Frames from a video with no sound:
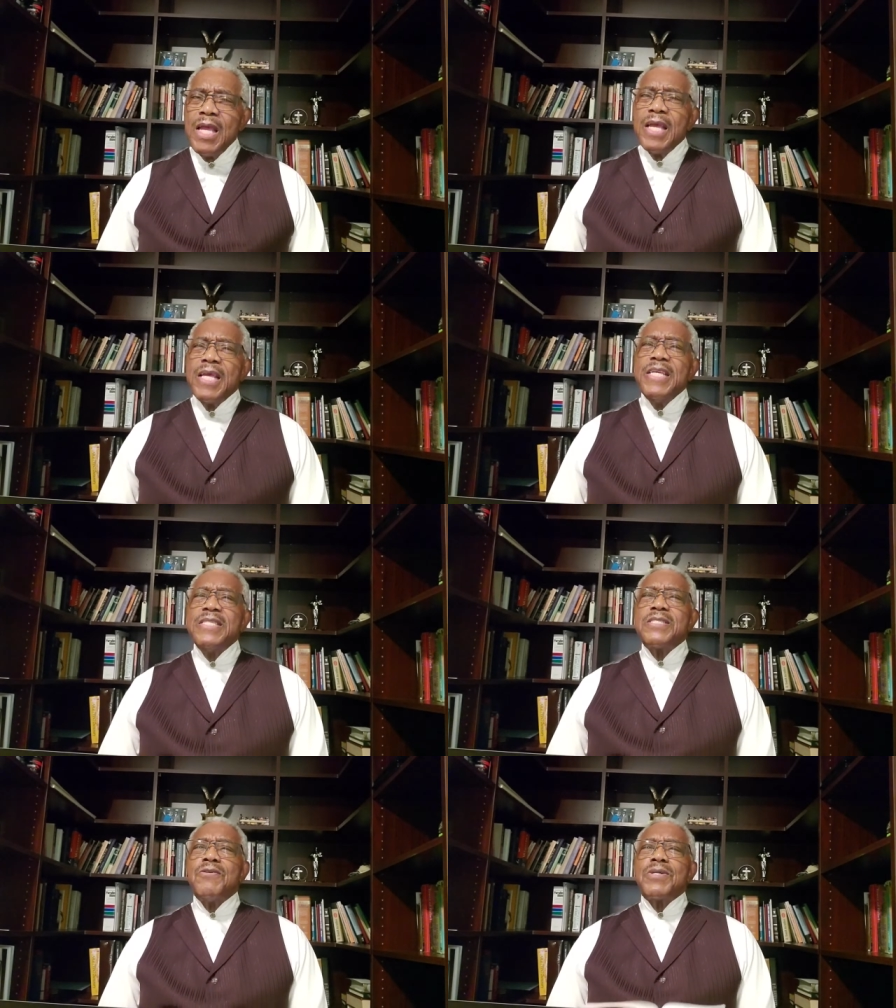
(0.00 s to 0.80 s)

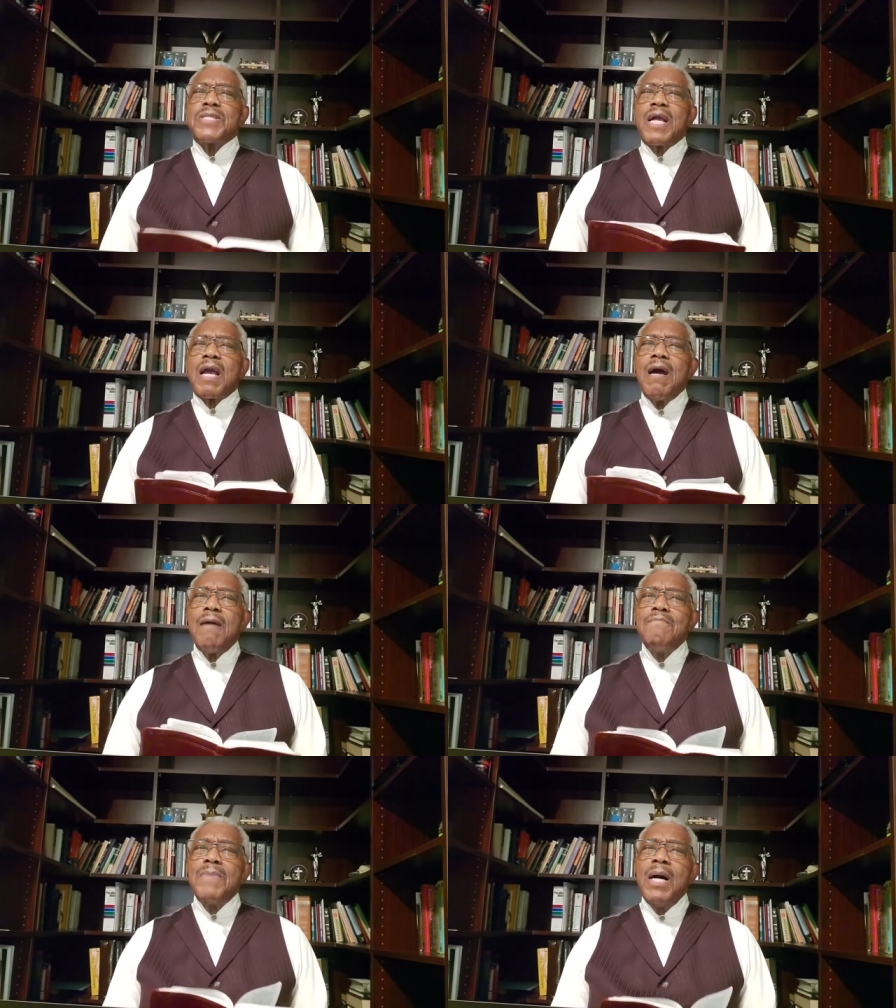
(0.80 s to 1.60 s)
he's going to
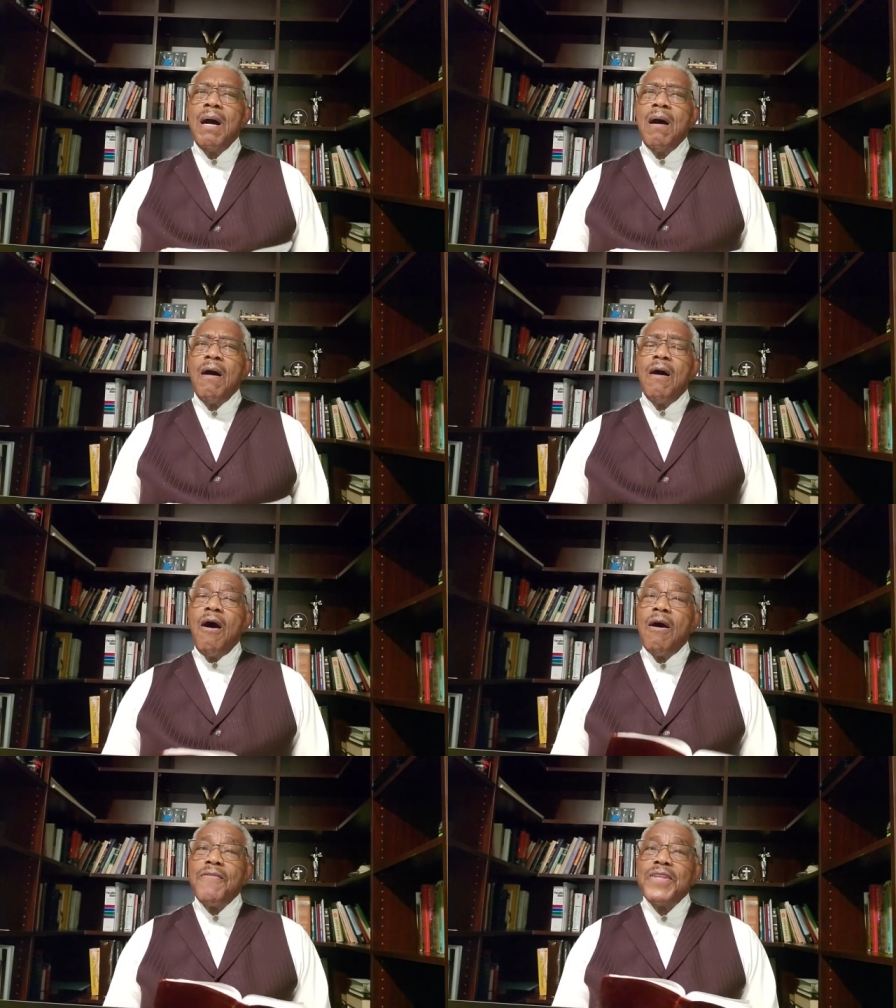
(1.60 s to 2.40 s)
come
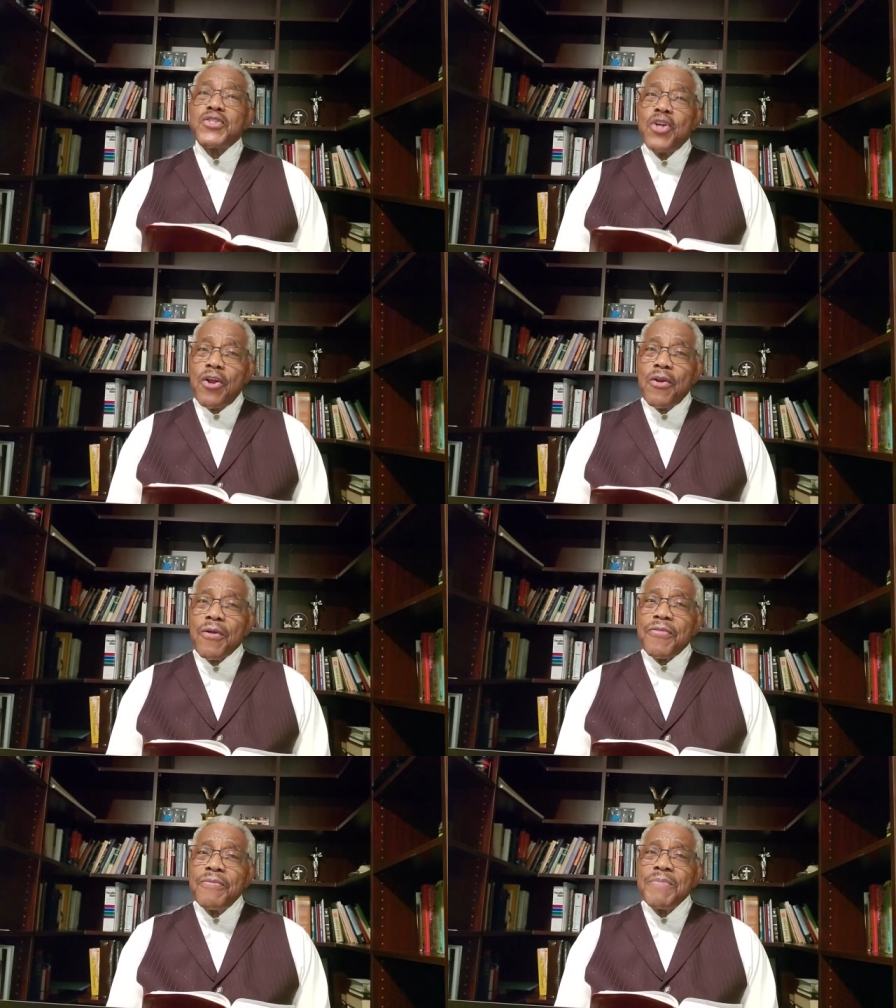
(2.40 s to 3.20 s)
on this
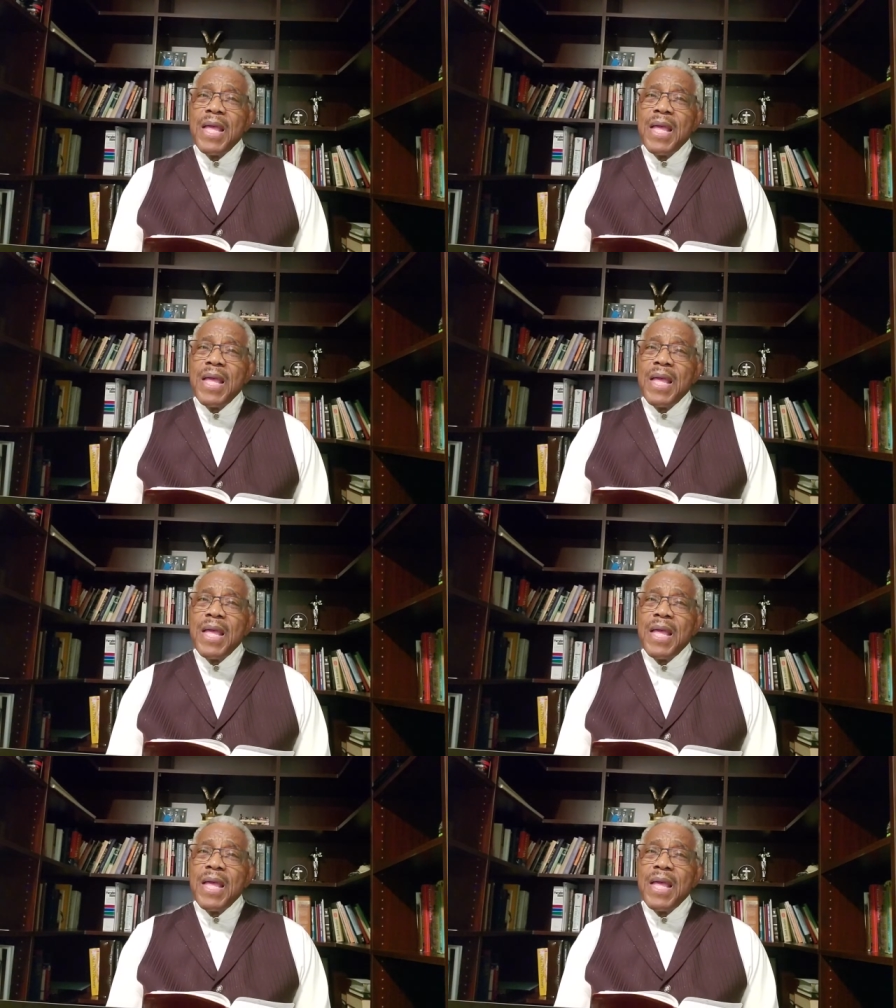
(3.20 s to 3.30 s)
earth